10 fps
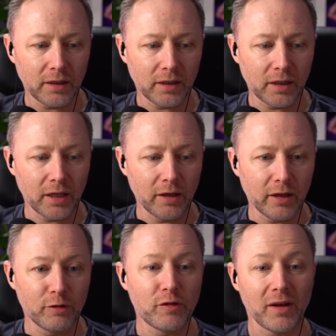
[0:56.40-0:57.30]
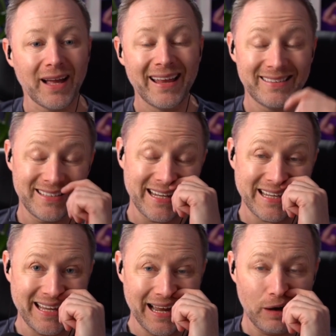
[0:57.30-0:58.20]
He fell into the
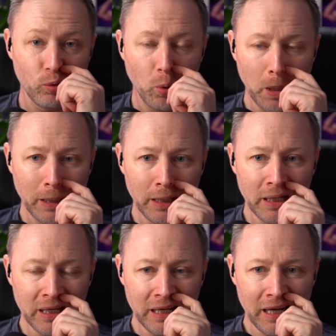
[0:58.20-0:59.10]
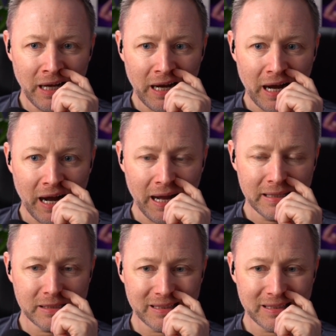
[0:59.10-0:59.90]
canal, and